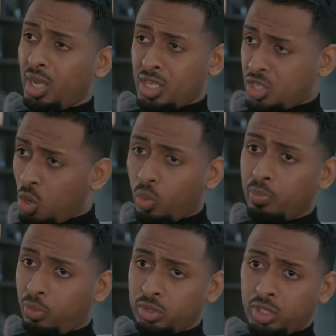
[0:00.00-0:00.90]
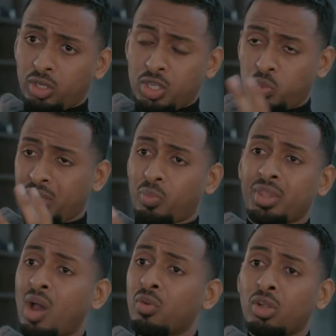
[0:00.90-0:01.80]
It's so important, because
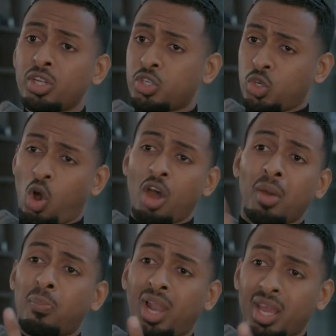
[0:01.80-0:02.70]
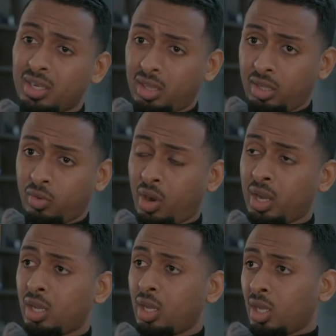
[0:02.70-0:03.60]
without knowledge, you can't apply anything,
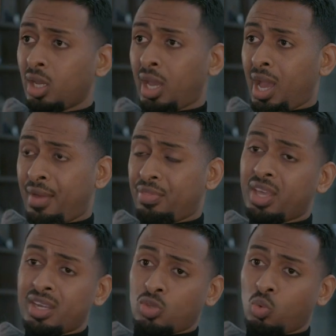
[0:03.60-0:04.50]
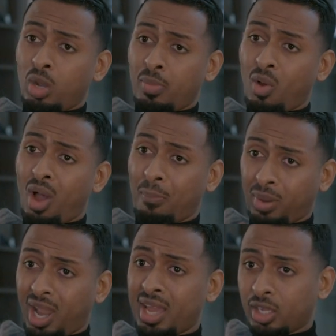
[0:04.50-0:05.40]
right? And then it's all about
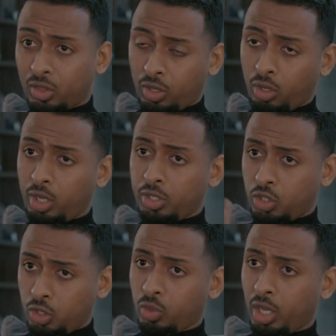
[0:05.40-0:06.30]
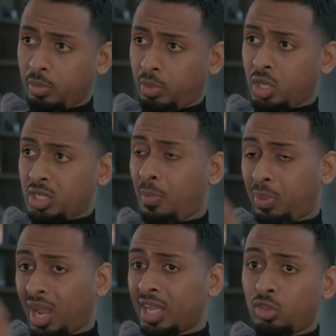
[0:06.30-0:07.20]
applying the knowledge you learn, because
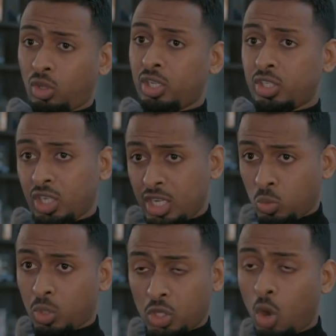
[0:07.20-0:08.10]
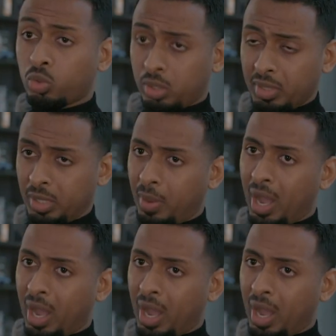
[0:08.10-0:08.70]
applied knowledge is what's ultimately